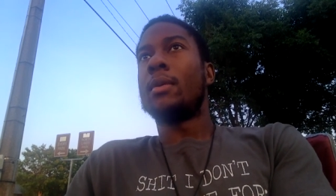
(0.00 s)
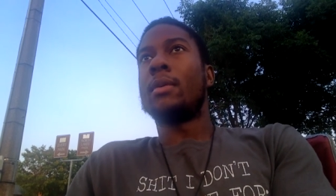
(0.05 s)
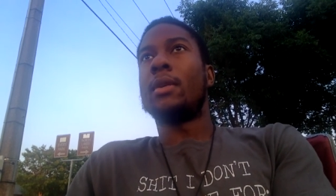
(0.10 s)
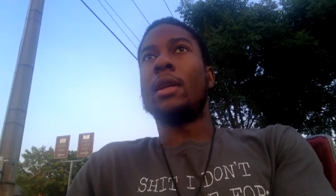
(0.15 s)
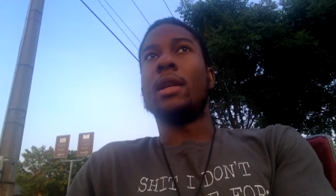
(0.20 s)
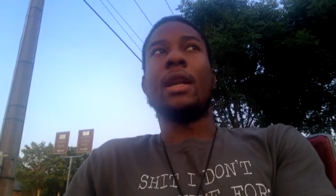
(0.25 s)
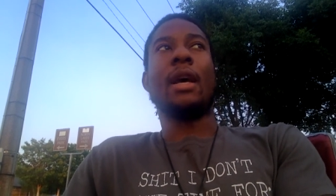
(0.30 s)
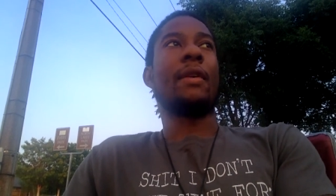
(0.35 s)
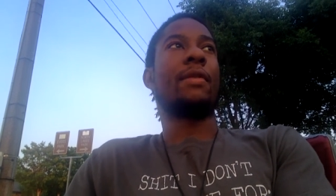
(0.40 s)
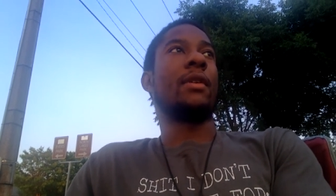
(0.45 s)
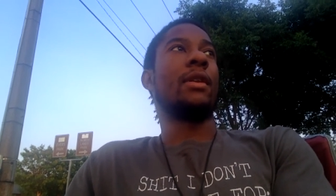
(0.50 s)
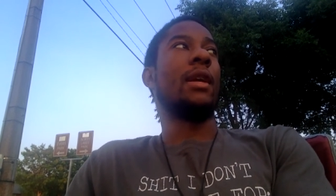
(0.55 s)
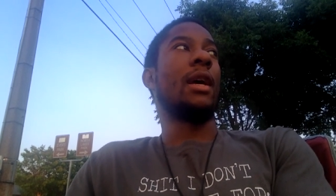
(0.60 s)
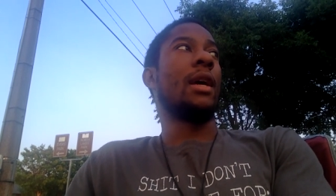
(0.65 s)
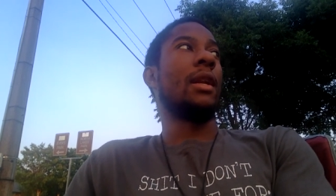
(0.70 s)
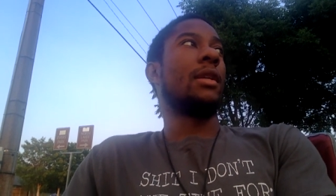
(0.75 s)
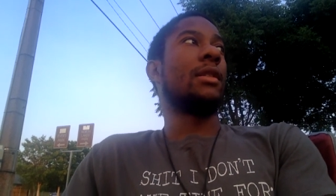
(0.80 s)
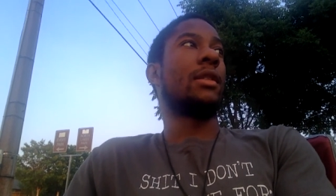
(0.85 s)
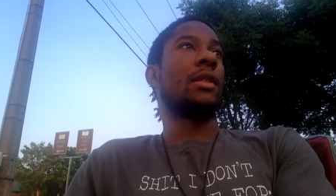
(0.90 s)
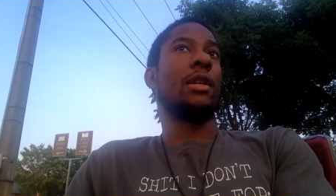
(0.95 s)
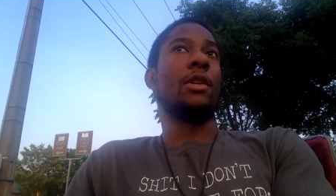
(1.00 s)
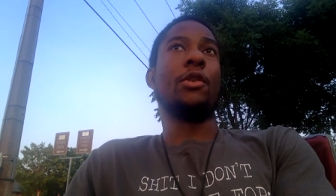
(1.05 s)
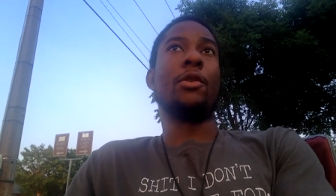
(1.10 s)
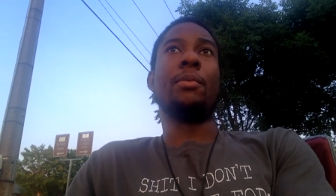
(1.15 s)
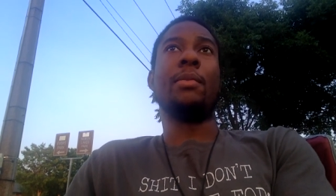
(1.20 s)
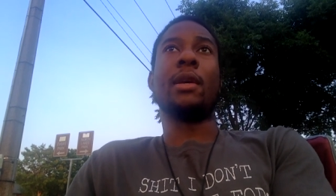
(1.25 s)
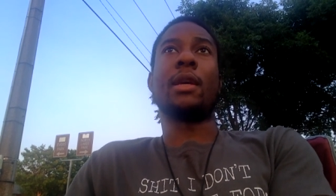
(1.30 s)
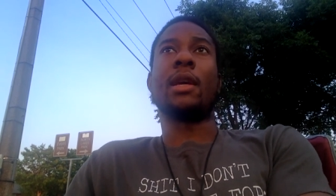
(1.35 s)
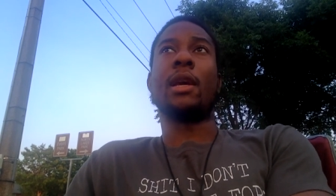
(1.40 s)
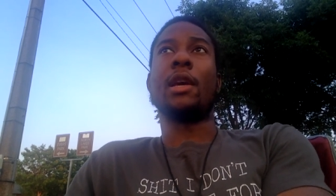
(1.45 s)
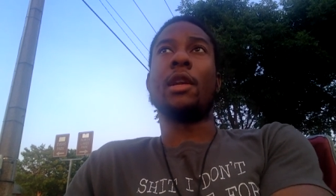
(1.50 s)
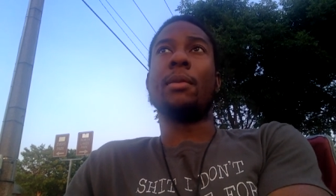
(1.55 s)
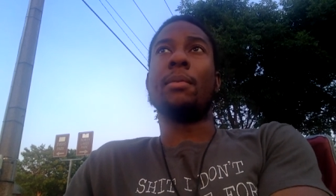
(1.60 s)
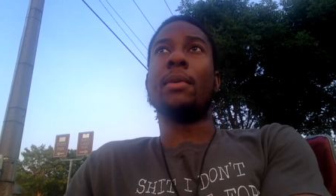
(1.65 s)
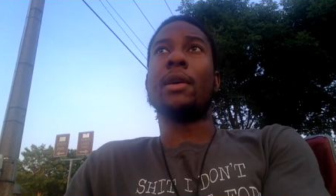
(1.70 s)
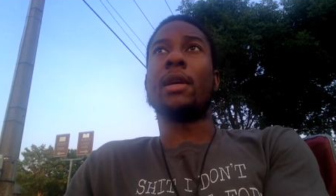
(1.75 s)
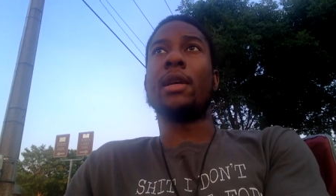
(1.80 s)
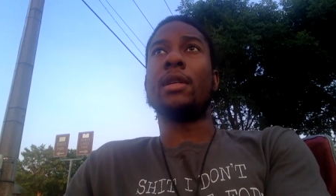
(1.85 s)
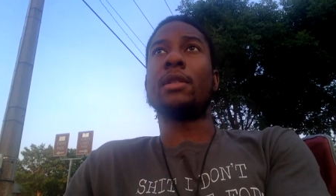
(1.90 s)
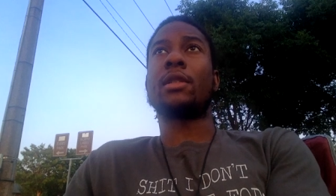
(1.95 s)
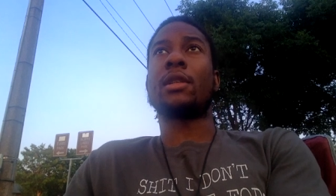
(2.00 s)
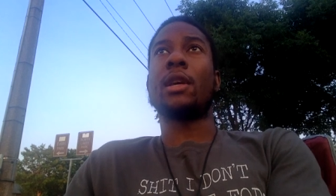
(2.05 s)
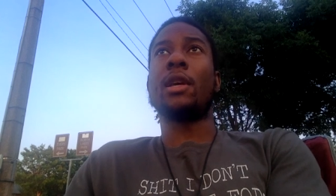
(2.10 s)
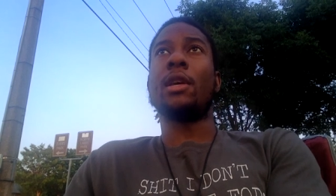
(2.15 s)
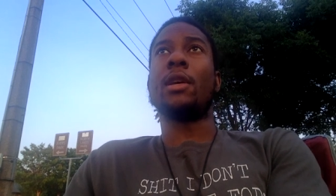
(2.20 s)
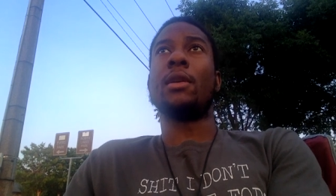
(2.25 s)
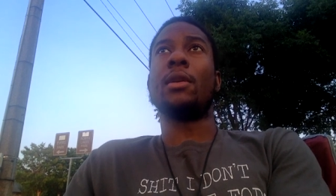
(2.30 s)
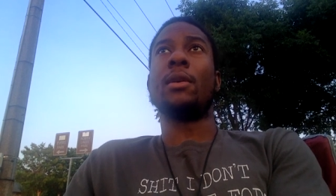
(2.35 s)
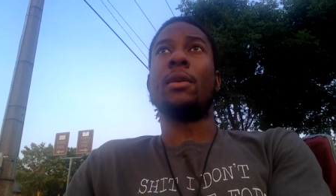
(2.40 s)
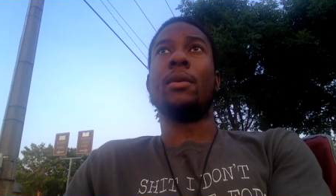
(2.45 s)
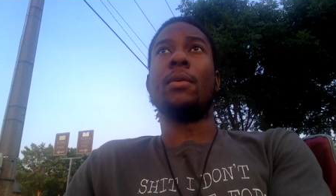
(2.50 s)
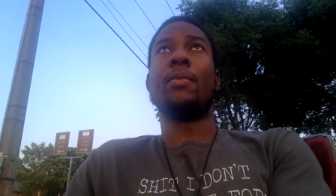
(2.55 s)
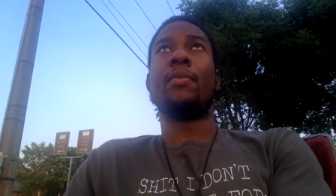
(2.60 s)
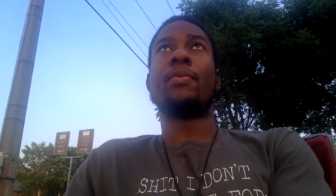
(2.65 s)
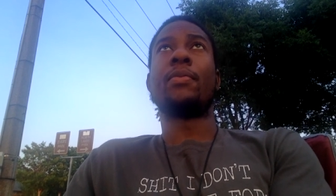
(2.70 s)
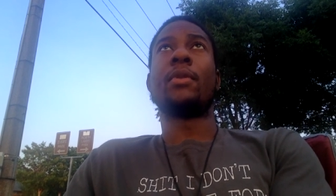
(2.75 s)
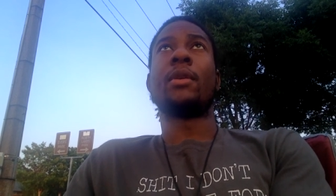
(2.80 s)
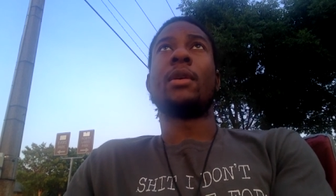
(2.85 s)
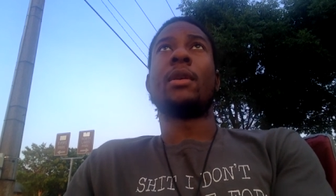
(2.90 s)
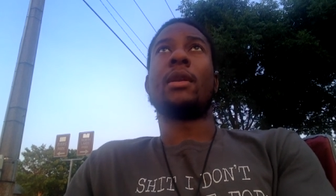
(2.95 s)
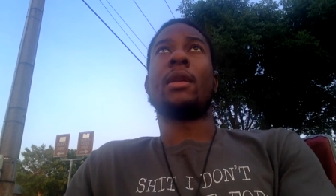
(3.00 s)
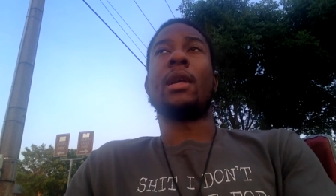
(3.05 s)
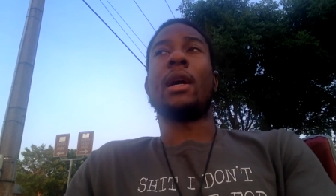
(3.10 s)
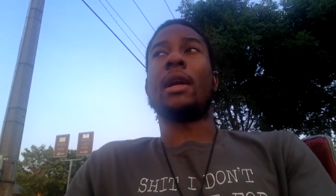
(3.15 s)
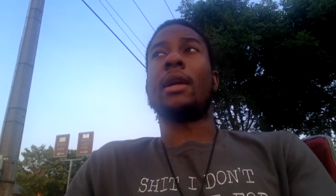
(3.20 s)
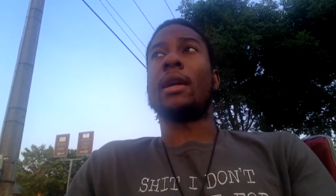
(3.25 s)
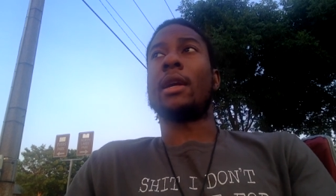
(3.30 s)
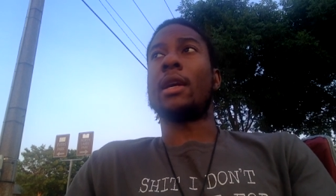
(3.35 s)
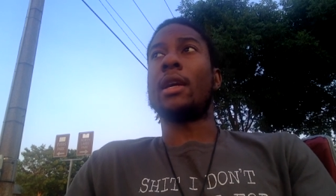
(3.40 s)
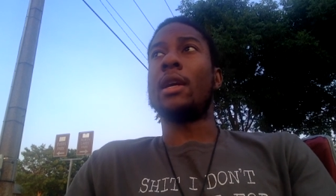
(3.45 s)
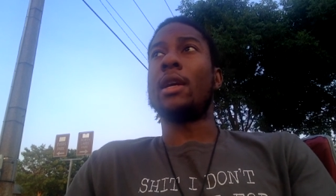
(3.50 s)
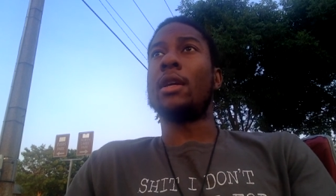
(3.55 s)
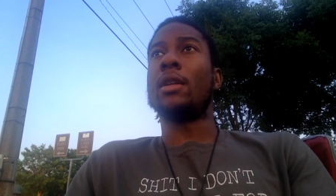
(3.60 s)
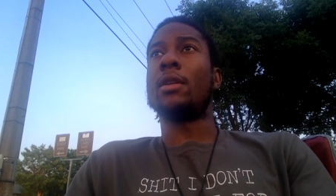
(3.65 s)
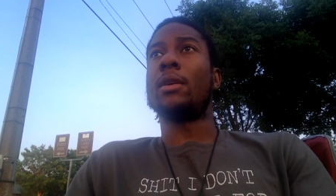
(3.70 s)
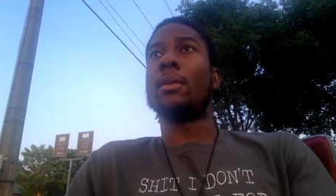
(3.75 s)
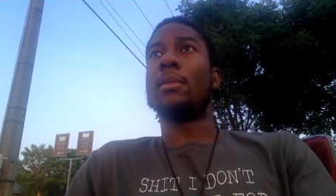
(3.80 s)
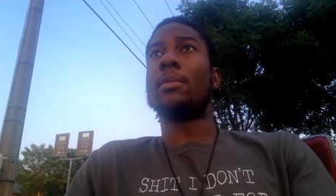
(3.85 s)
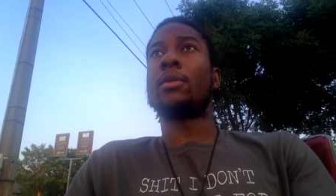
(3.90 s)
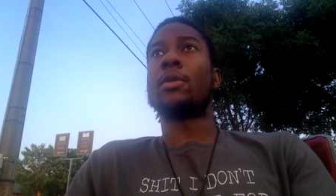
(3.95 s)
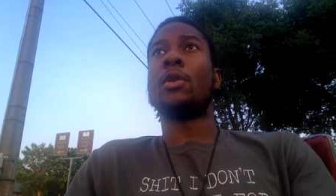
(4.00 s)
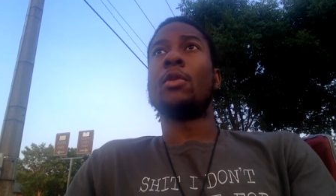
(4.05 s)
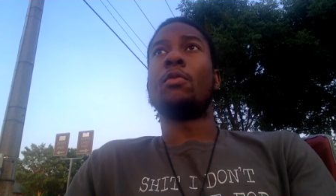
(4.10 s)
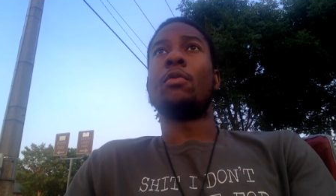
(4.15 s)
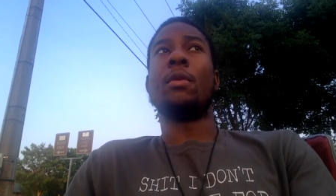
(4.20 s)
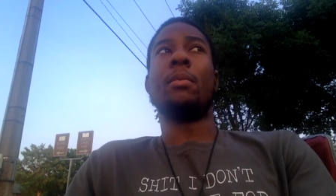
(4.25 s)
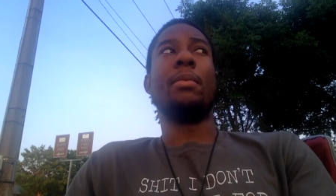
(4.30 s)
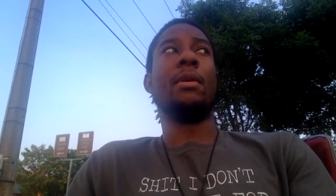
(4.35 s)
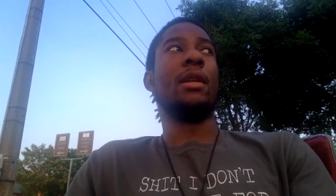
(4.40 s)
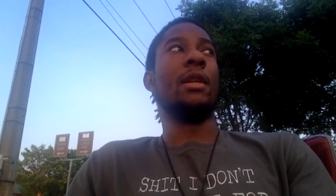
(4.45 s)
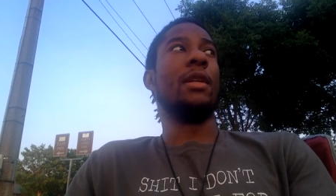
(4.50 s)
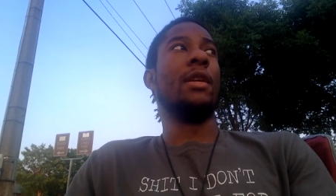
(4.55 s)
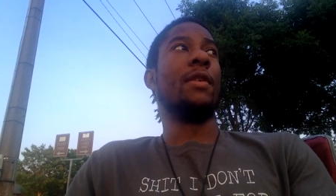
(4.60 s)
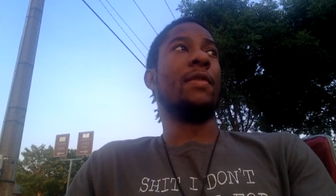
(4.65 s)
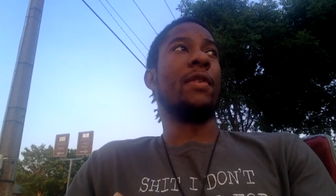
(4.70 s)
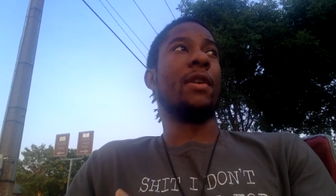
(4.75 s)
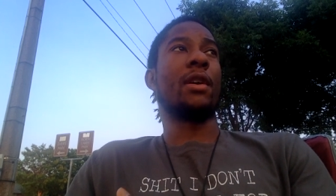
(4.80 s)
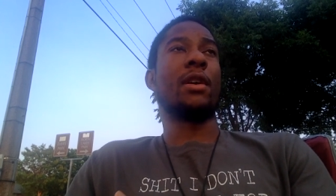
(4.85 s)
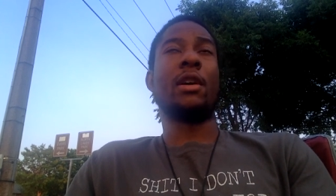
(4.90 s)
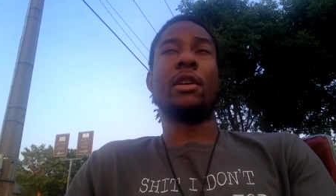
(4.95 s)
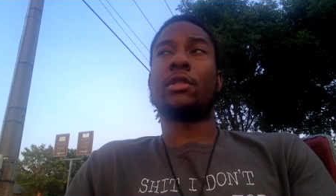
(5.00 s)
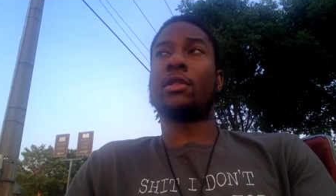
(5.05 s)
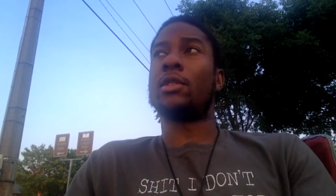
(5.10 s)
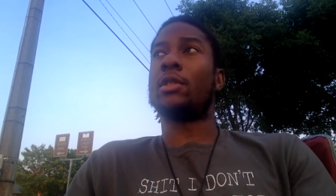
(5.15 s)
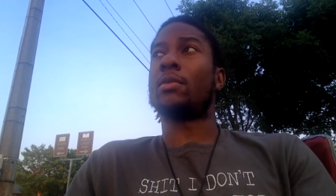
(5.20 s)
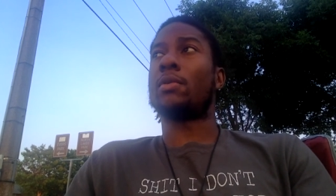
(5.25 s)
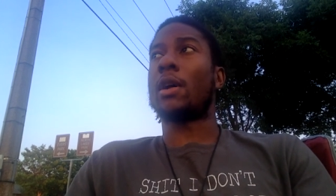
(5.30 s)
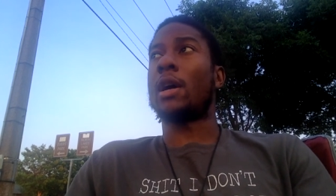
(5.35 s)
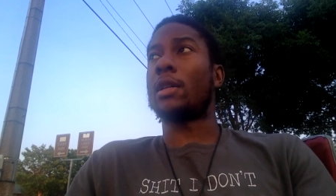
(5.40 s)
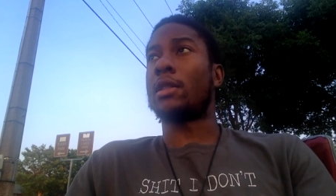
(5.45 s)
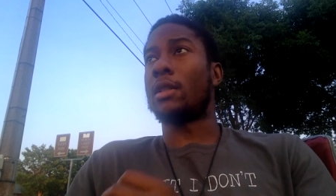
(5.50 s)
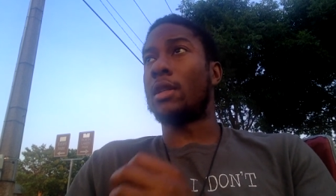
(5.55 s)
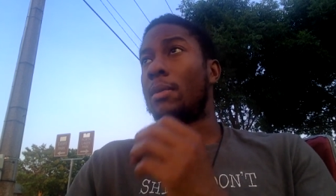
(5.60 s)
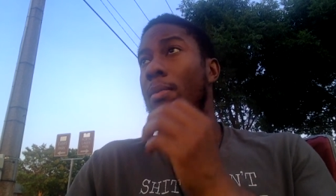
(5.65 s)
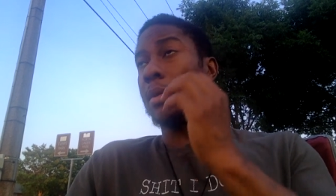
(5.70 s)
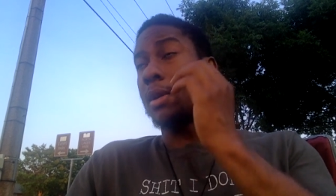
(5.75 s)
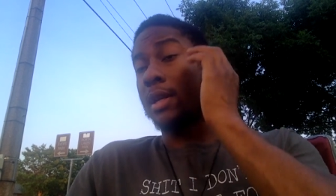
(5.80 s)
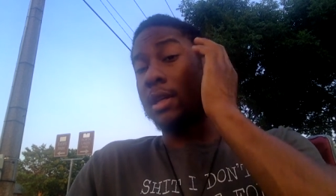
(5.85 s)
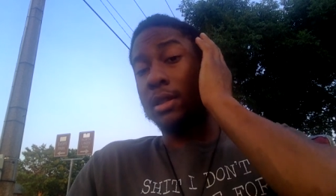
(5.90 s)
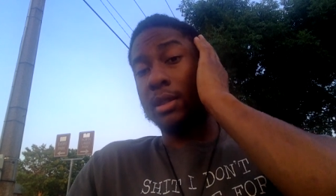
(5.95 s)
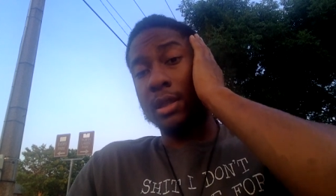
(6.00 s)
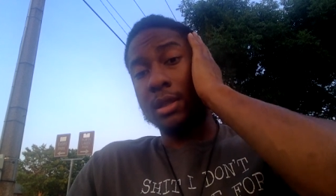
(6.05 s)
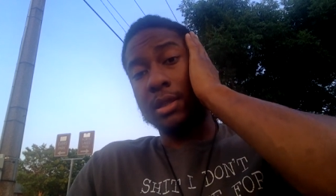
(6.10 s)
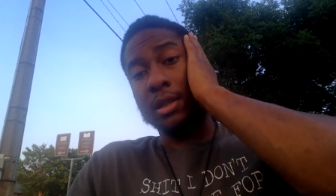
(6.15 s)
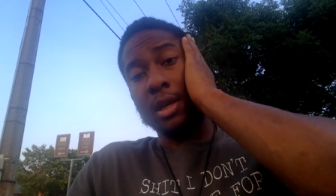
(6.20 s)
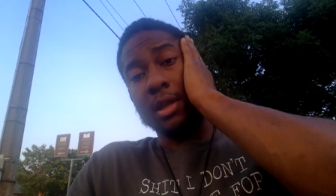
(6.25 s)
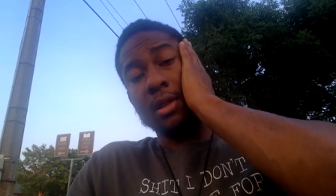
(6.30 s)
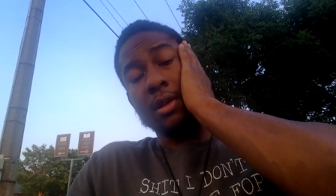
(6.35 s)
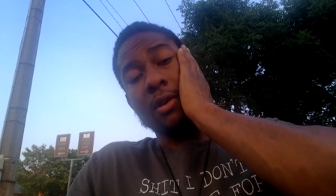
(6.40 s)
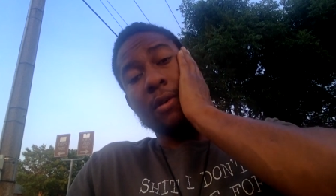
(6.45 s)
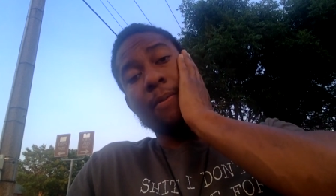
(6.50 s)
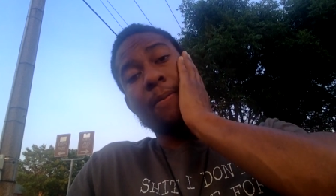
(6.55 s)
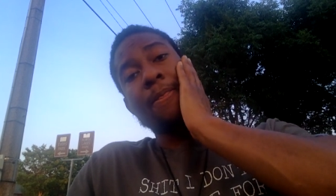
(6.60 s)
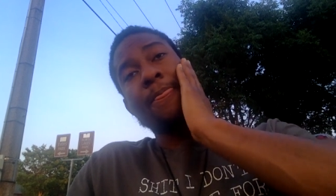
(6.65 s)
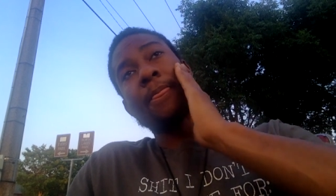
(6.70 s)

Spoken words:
Then after that, they said there will be kingdom against kingdom. Now the kingdoms would be the different countries rising up against each other.